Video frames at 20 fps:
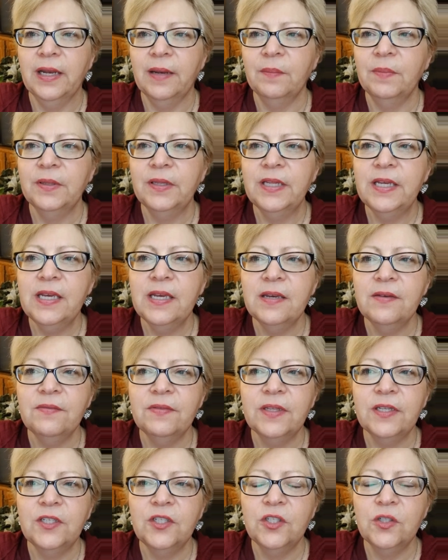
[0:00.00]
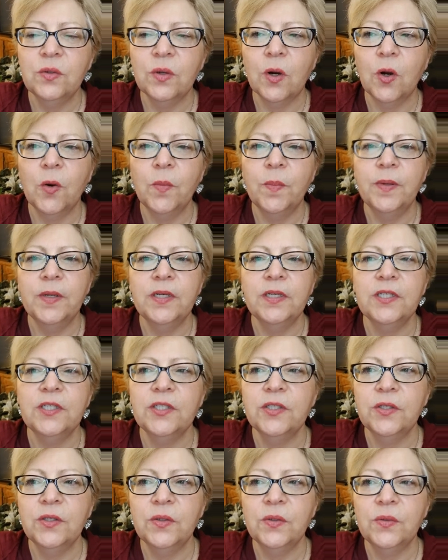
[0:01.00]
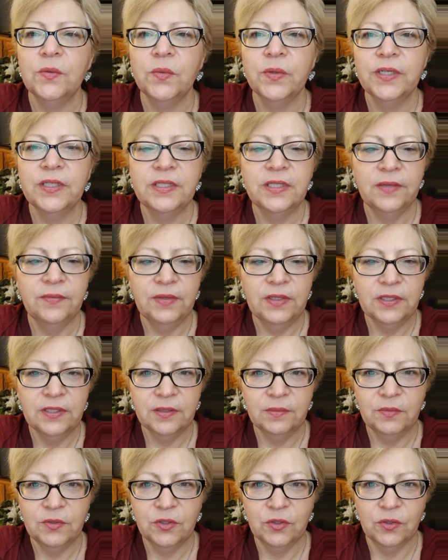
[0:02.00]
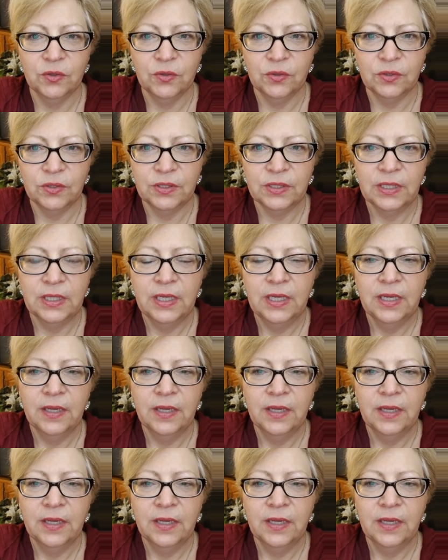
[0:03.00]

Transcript: I believe that you are open to receiving some truths